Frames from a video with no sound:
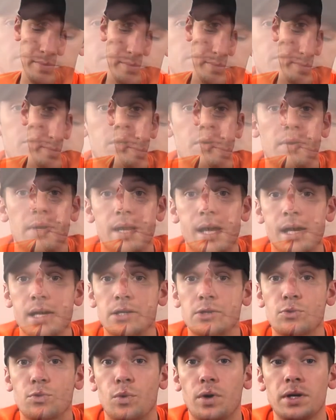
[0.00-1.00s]
So
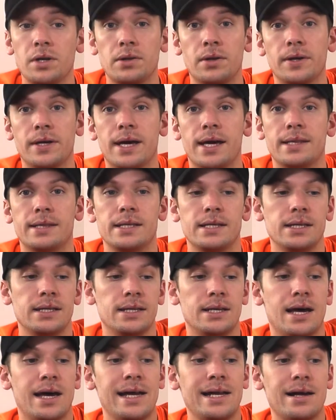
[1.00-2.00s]
next, we're going to look at the
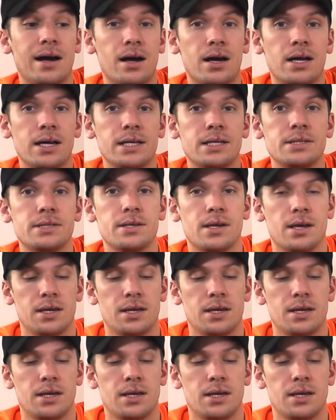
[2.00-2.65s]
Night Eyes